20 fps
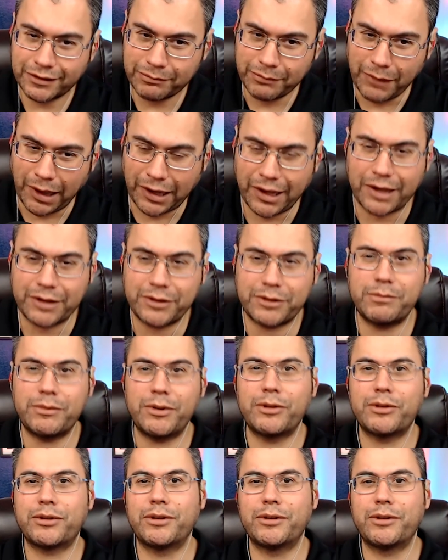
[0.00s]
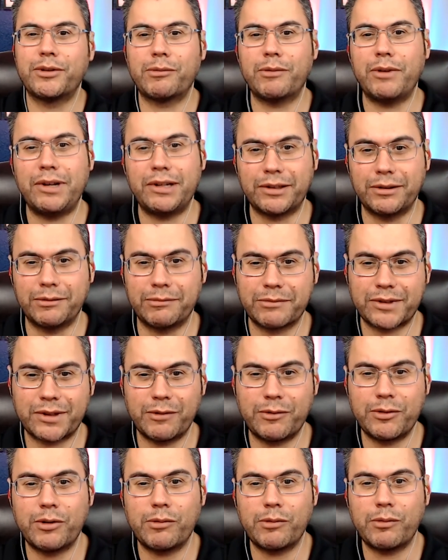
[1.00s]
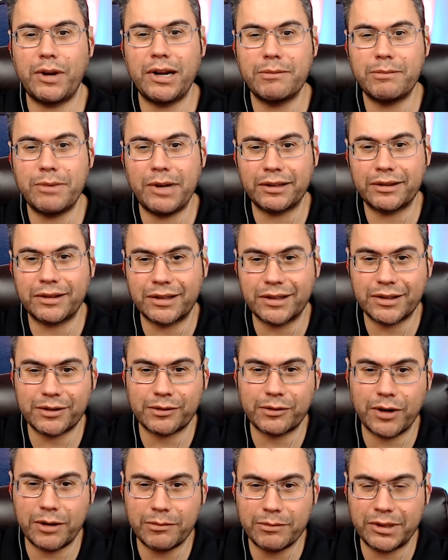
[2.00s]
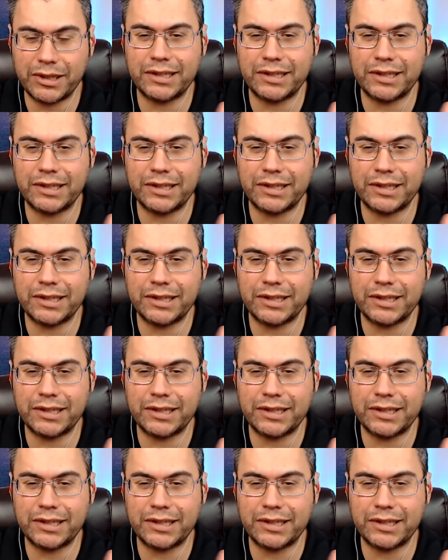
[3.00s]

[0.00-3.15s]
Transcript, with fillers: My contribution. You're welcome. So when you read about oh, Scrum great. and the